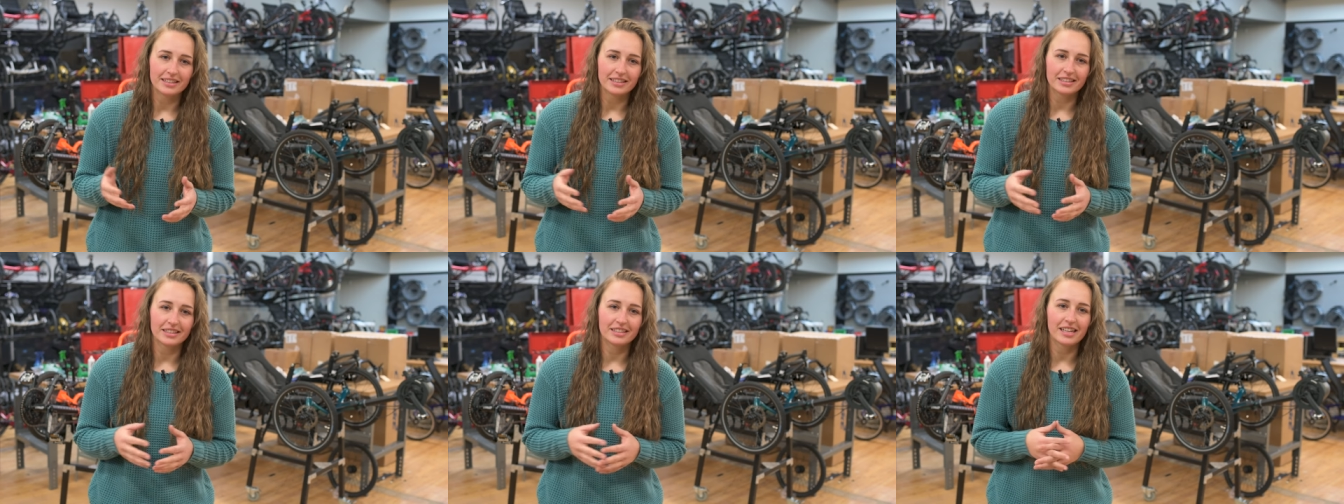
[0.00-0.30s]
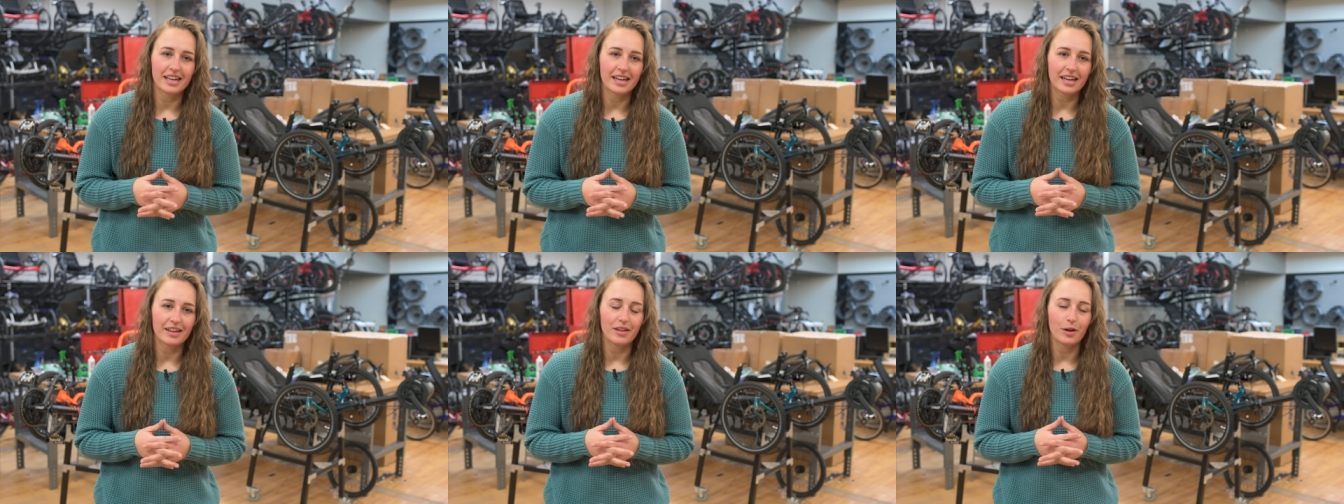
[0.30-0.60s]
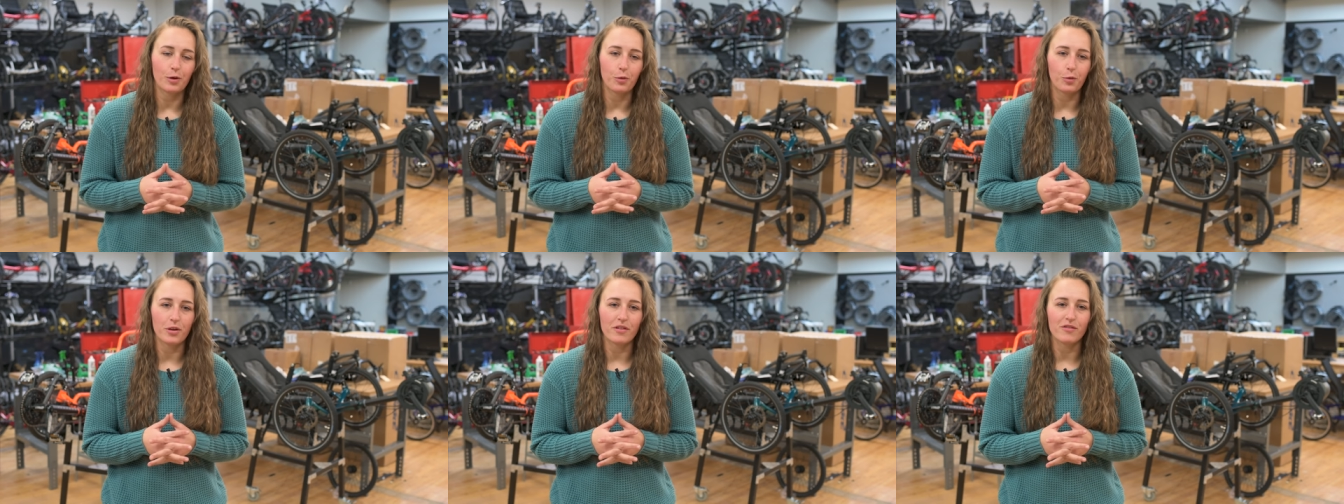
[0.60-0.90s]
To say
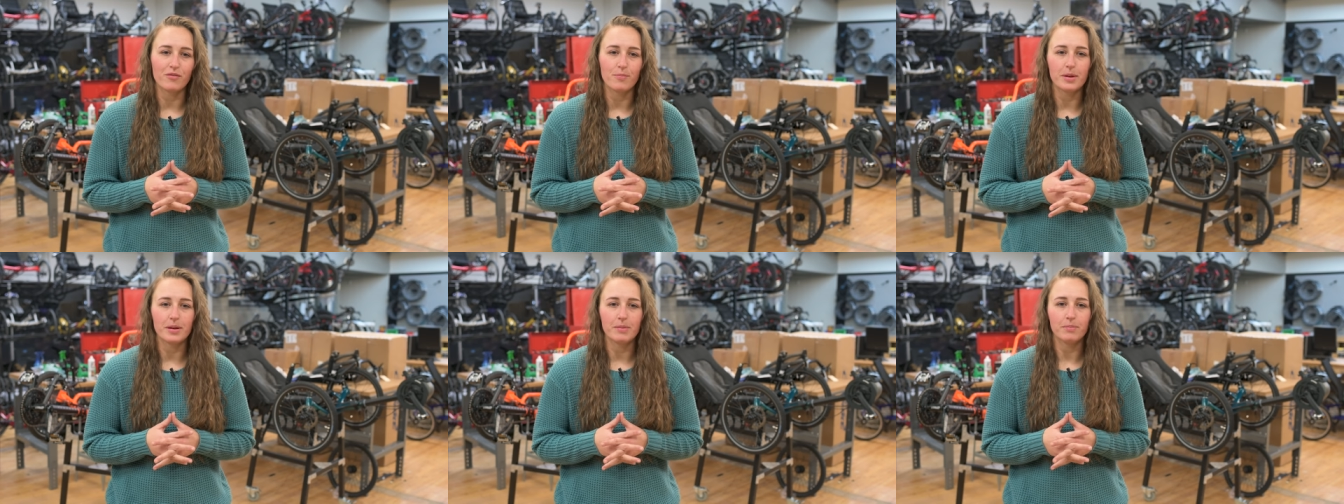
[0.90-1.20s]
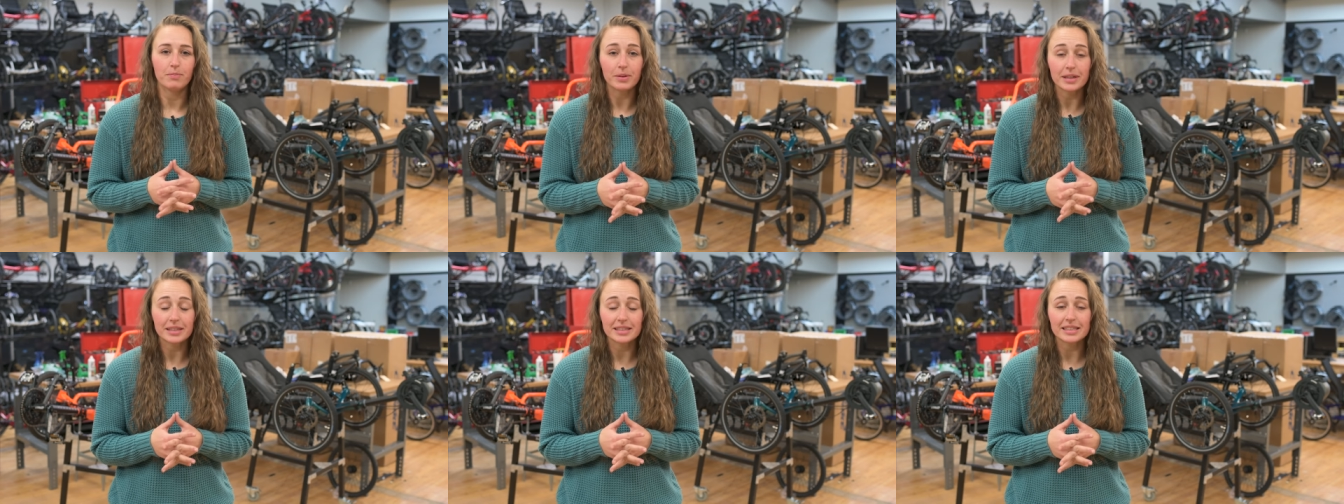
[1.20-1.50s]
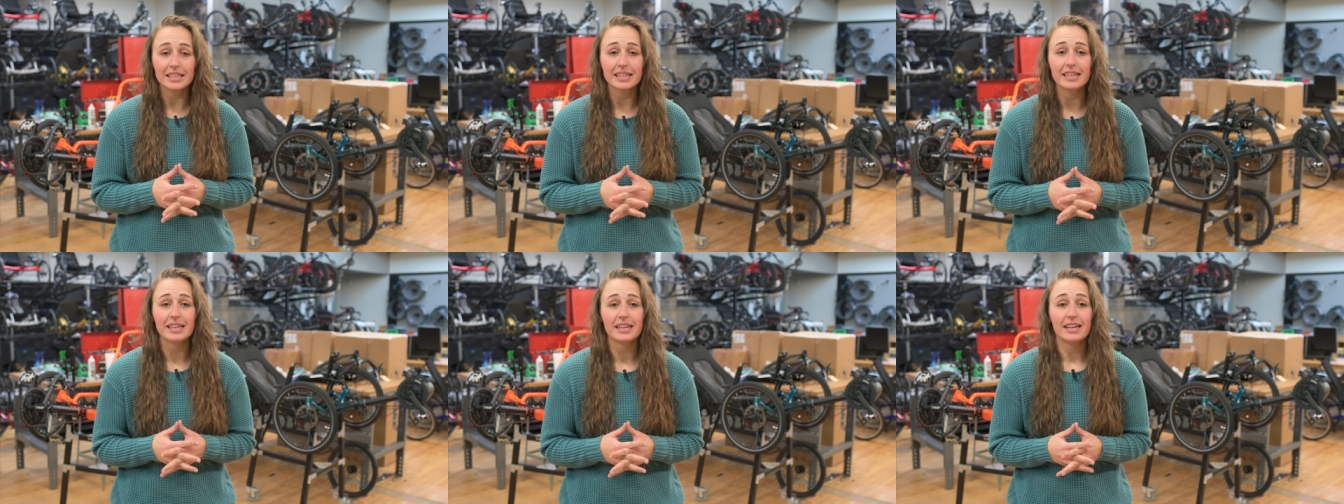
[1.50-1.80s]
that we've been
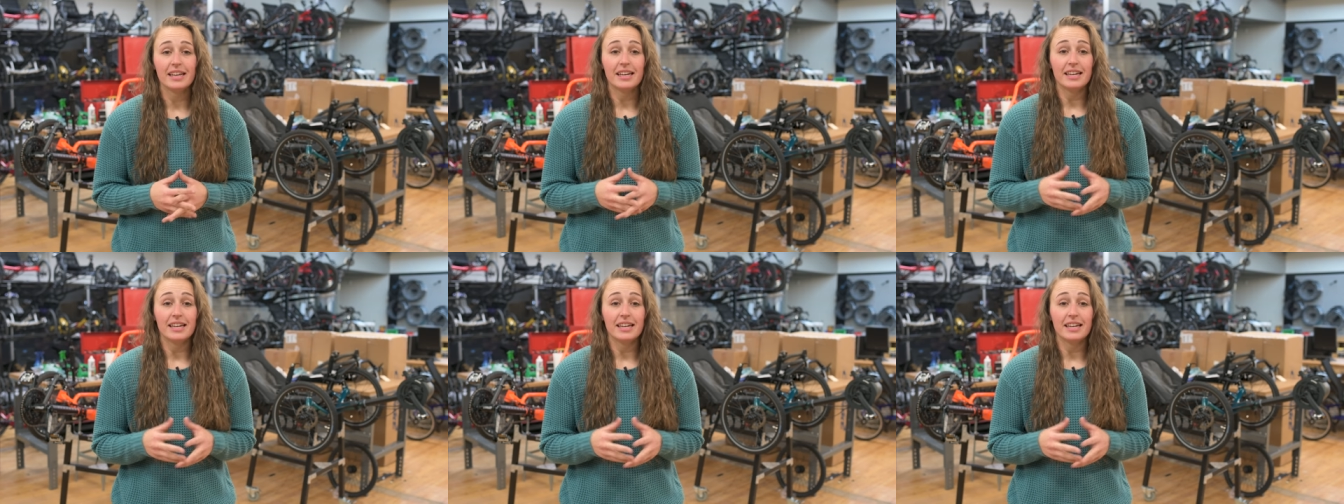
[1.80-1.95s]
busy